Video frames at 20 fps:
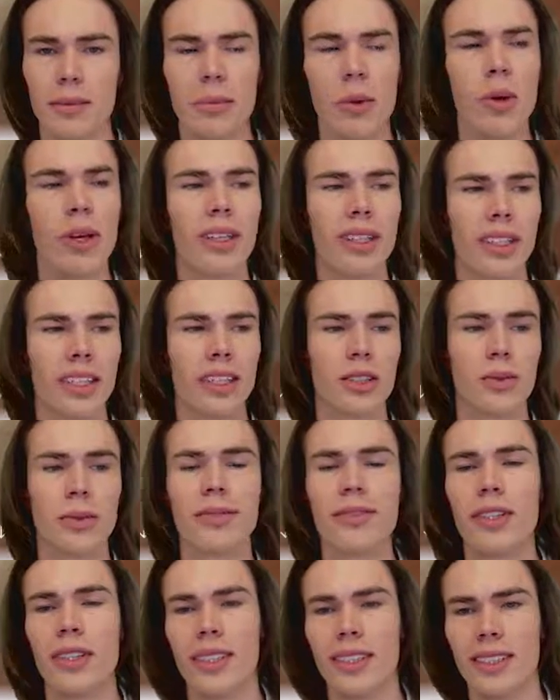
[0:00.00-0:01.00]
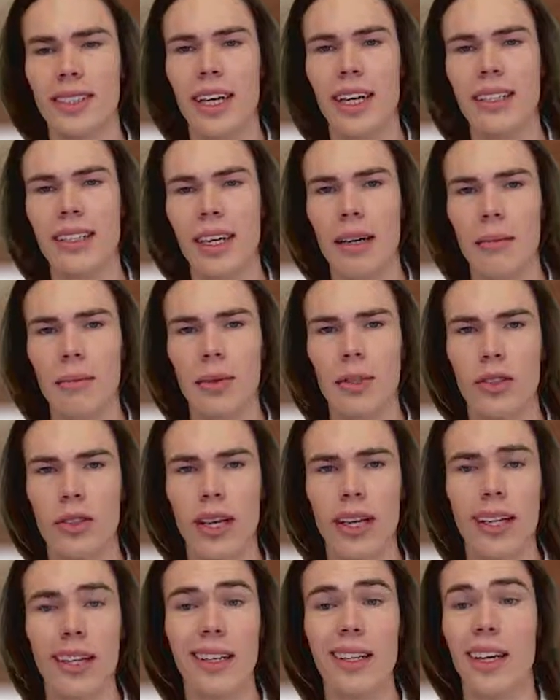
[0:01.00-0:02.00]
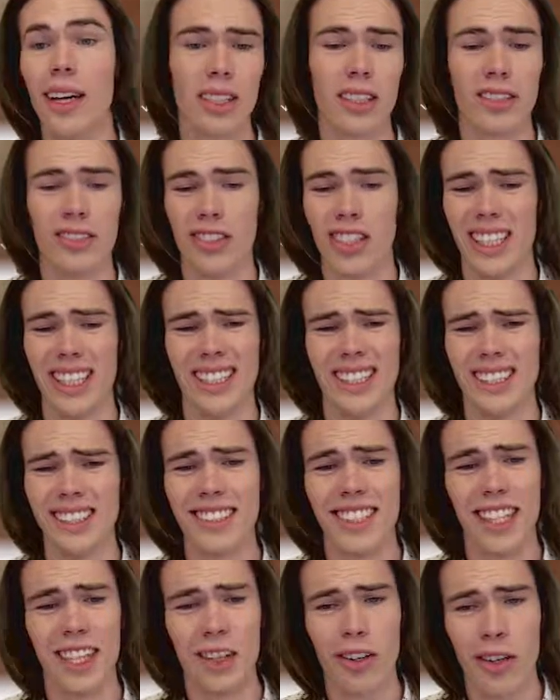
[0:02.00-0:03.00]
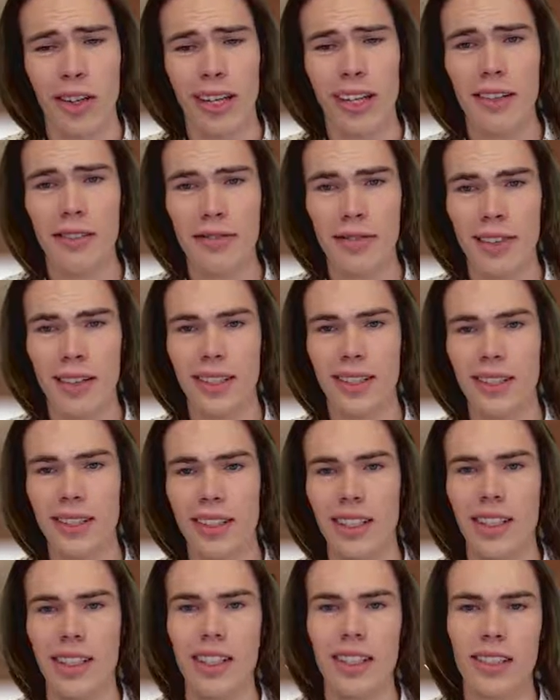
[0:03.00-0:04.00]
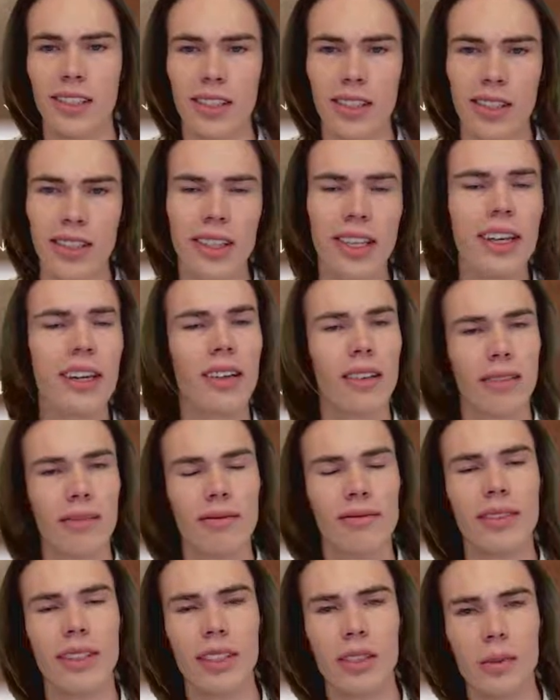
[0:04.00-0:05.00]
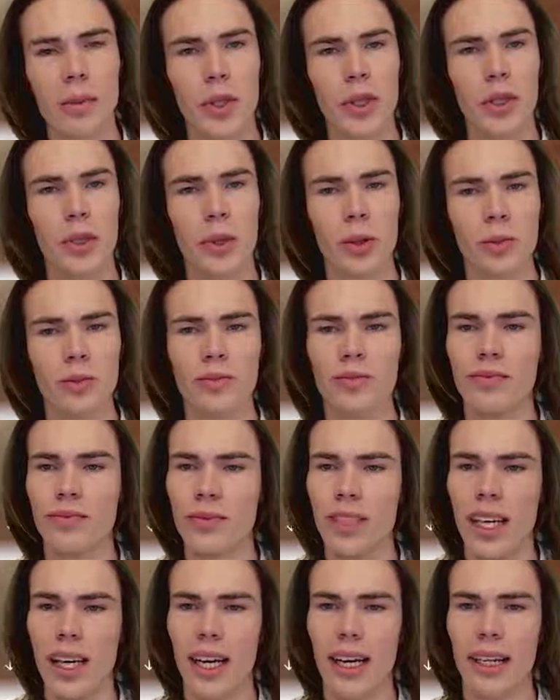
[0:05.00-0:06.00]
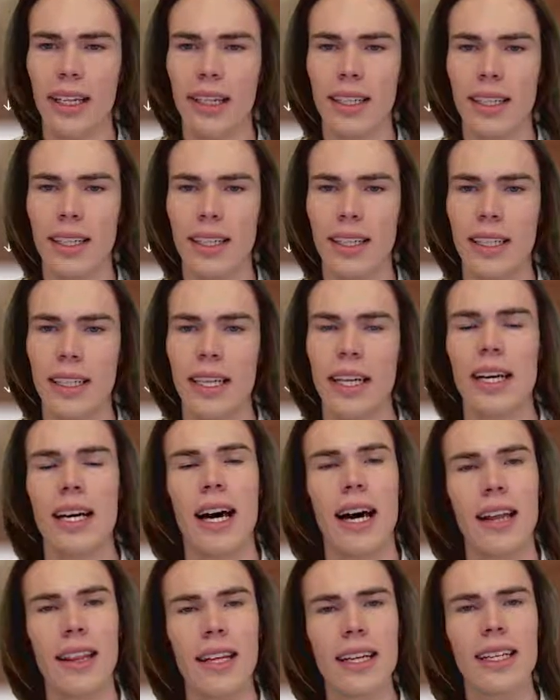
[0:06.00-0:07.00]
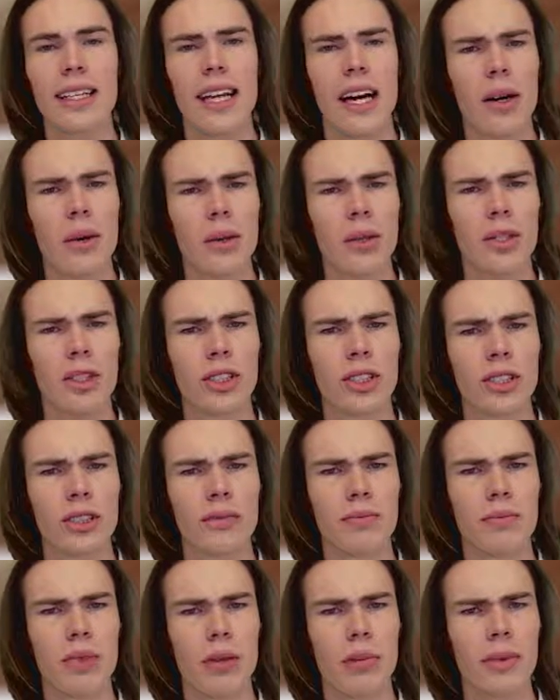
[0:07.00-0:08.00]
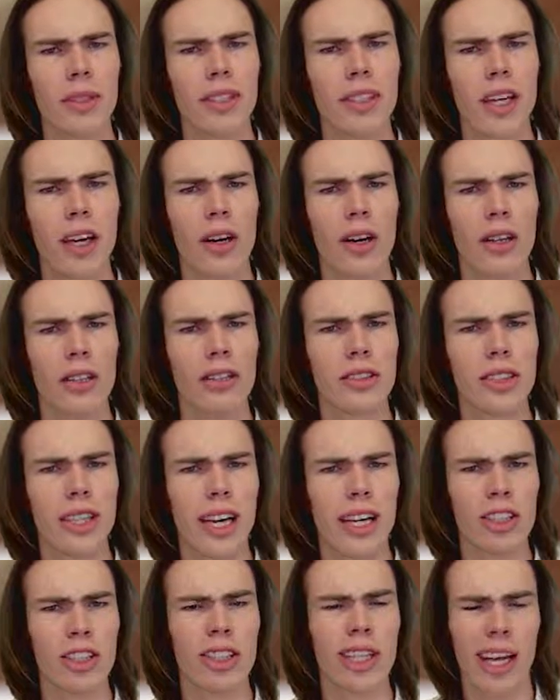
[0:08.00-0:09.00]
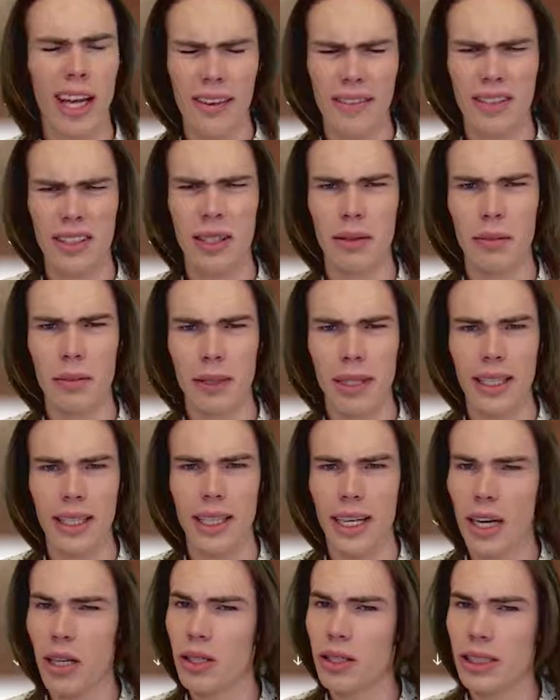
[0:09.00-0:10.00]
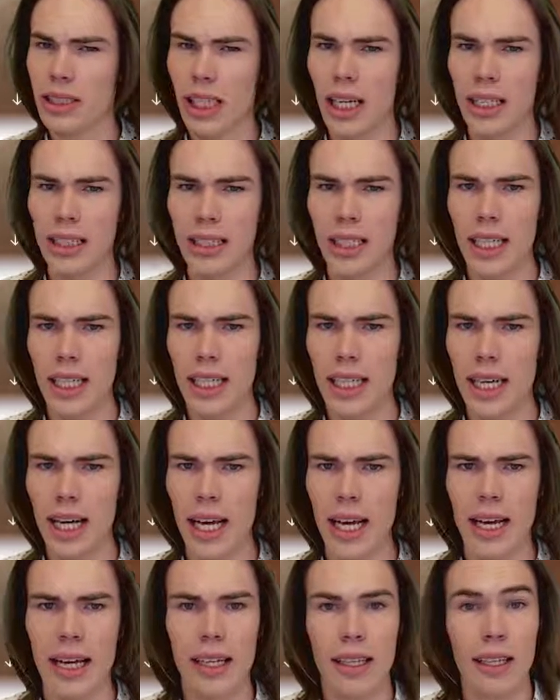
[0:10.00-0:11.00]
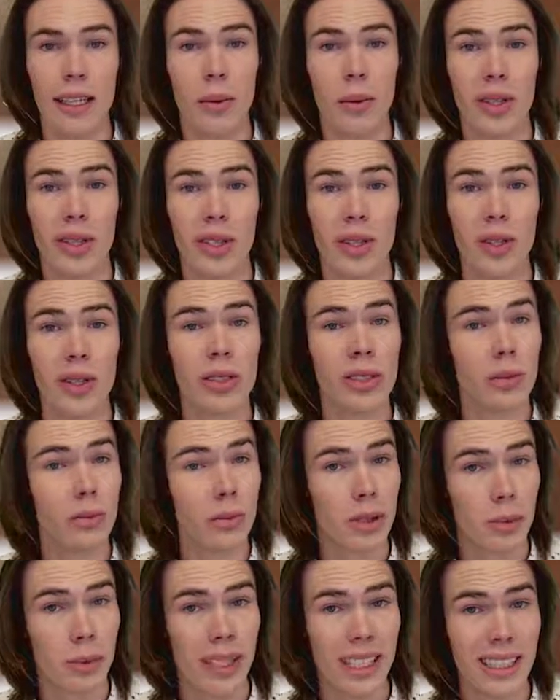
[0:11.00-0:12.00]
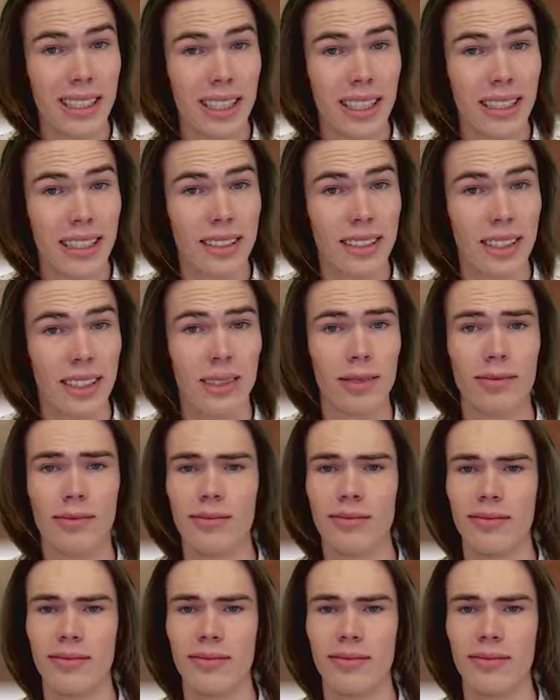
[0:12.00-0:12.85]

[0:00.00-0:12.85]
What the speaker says: Point is, we've got a site up and running. It really didn't take a lot of effort. So yeah, that was pretty cool. And I think now we should probably go on to actually FTPing our site in, and then we can do some speed testing.